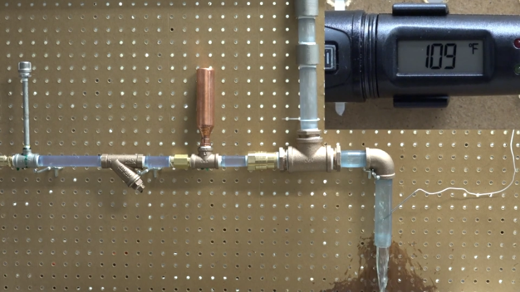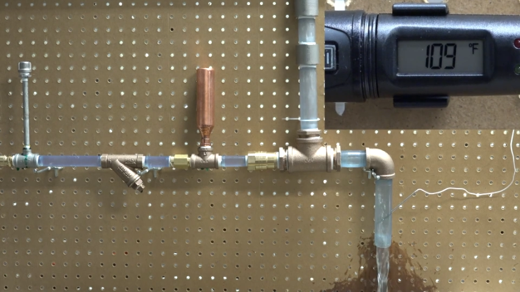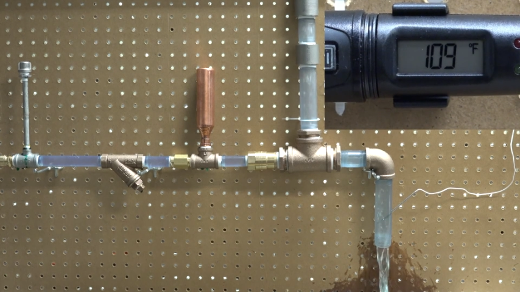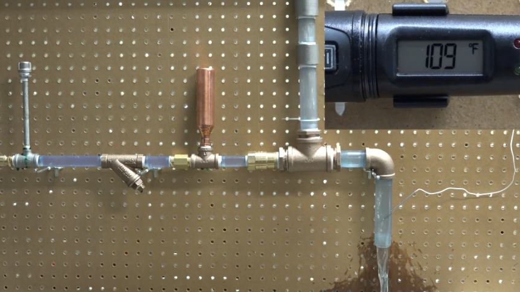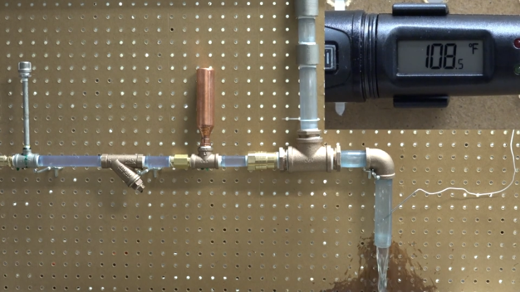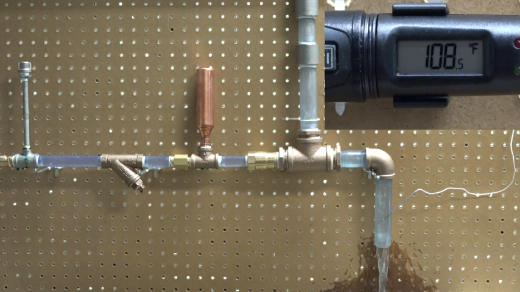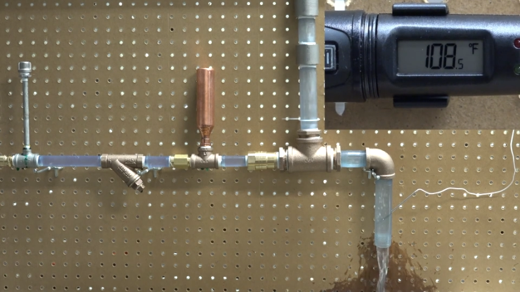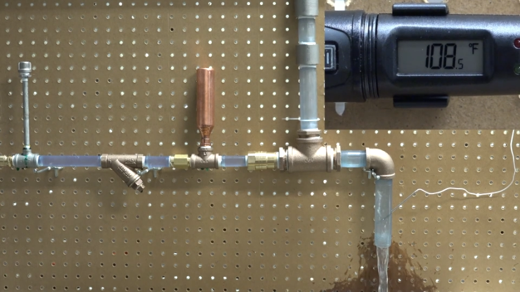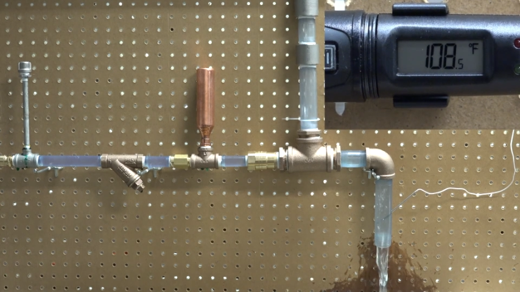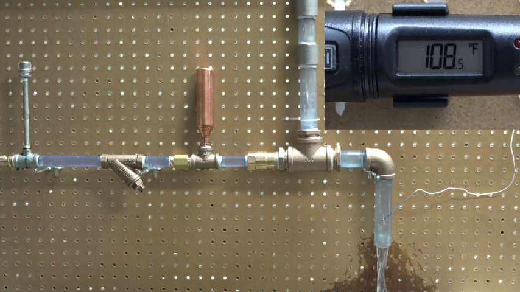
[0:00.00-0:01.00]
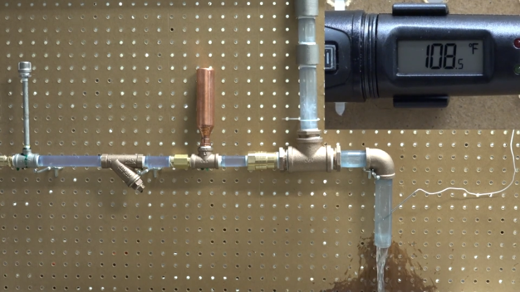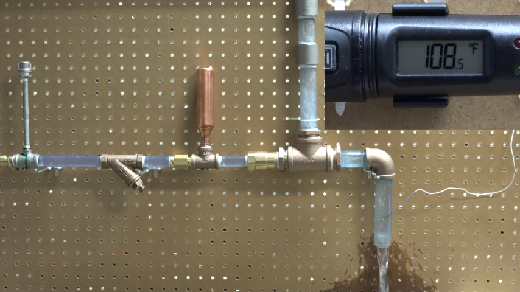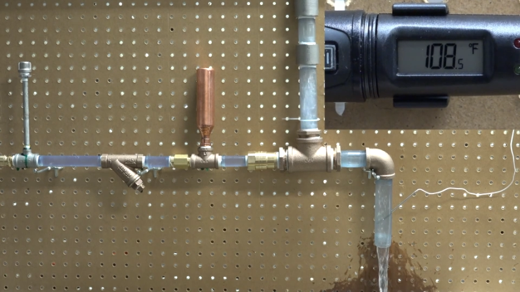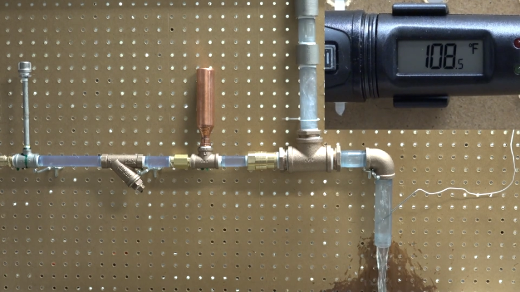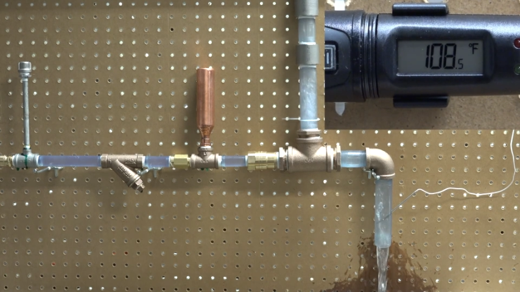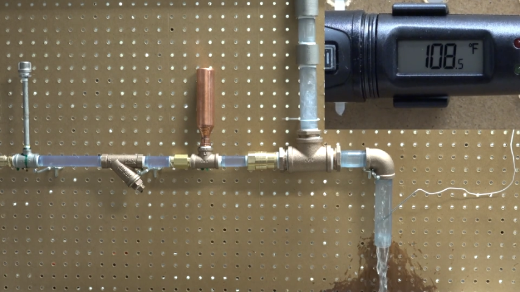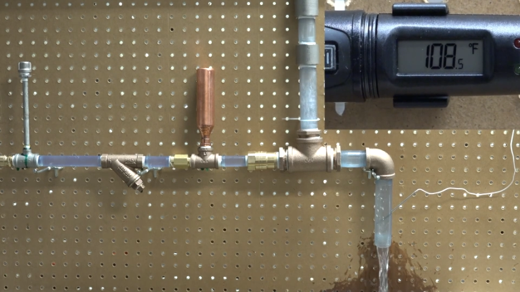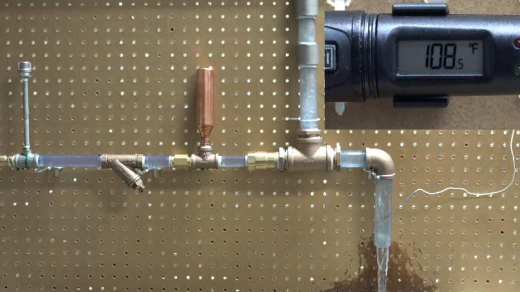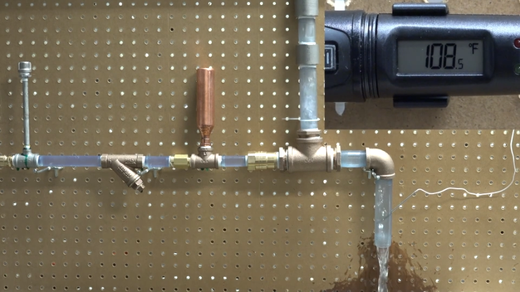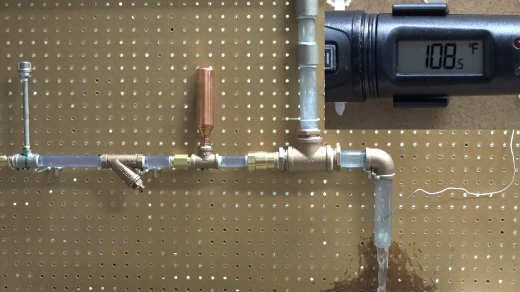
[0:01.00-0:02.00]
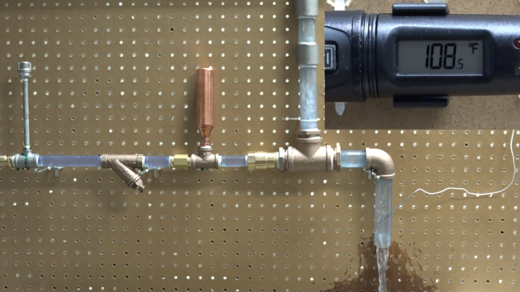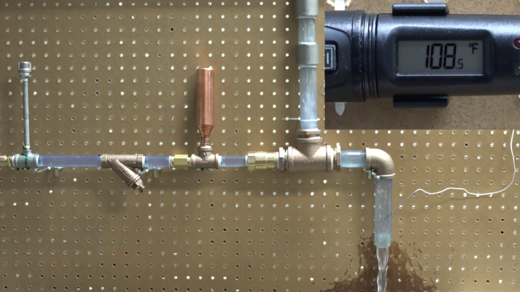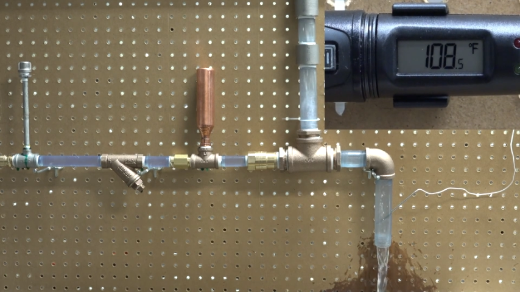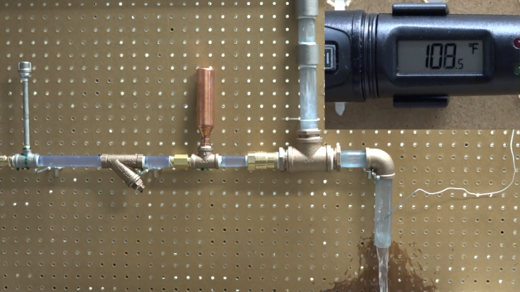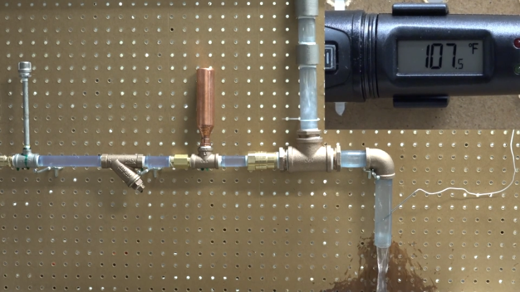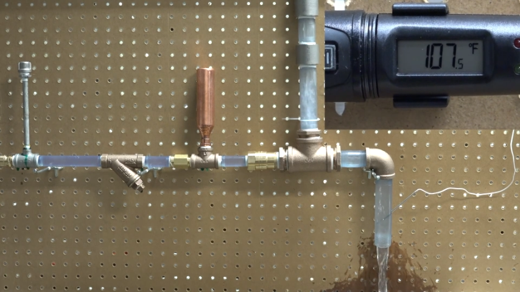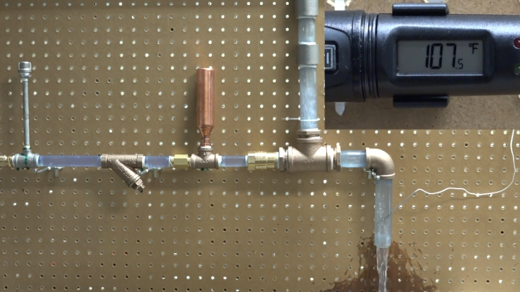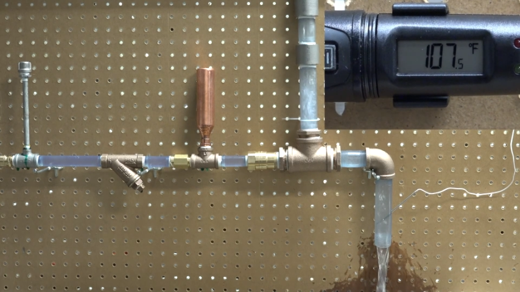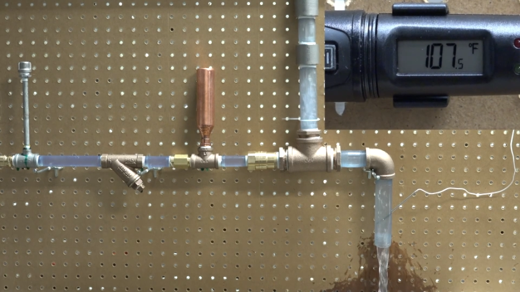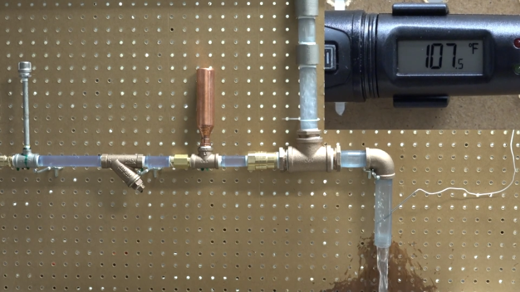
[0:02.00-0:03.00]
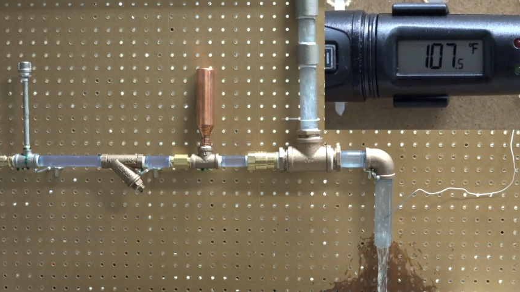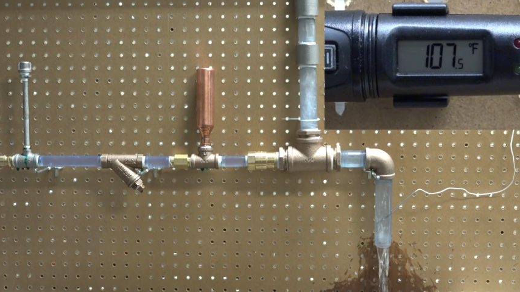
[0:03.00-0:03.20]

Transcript: Nobody's mouth can be seen.